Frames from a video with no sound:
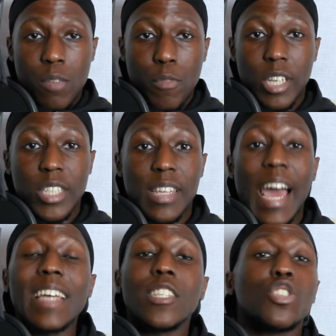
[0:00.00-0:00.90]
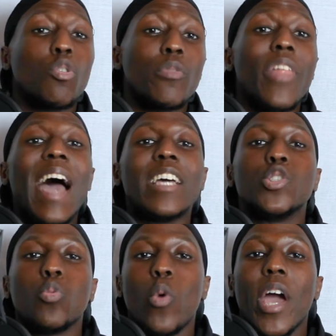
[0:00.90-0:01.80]
because that is the, that
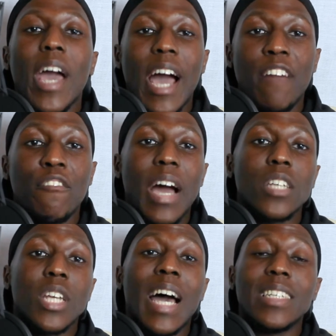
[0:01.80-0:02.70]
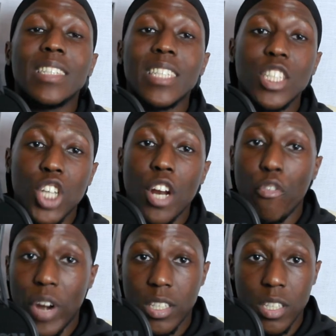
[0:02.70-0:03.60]
is where fashion has
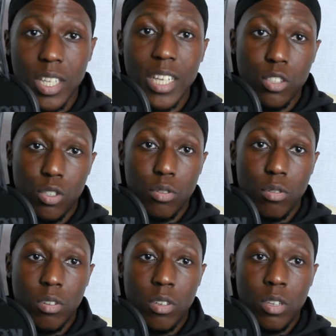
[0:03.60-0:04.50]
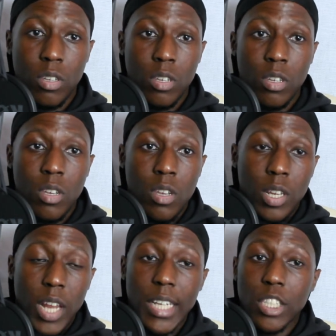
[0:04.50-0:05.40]
degenerated into.
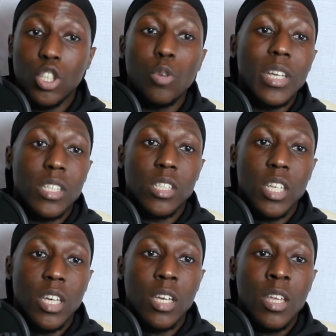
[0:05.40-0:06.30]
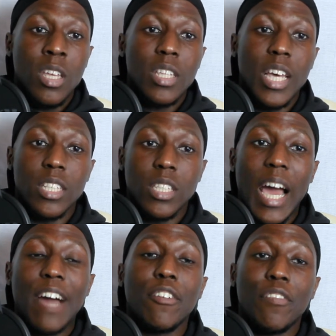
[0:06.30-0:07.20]
Like there's two ways to see it. There's
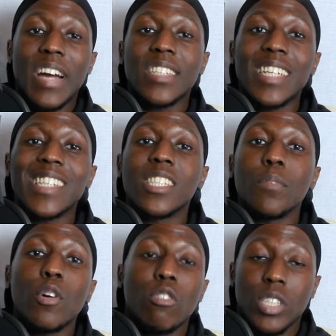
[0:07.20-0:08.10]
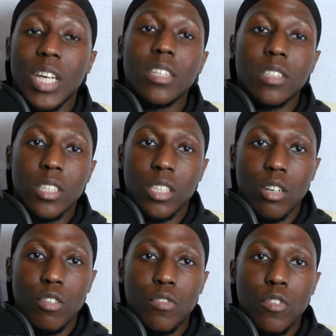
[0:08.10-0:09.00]
either fashion has democratized
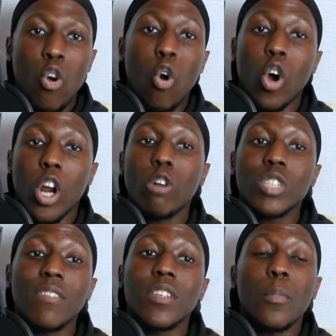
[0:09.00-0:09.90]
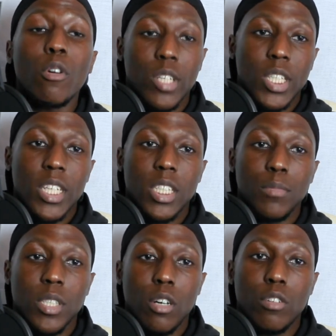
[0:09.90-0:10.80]
itself, or clothes have democratized
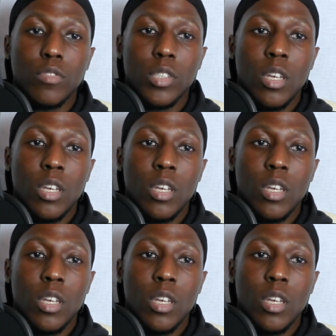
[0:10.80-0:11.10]
themselves.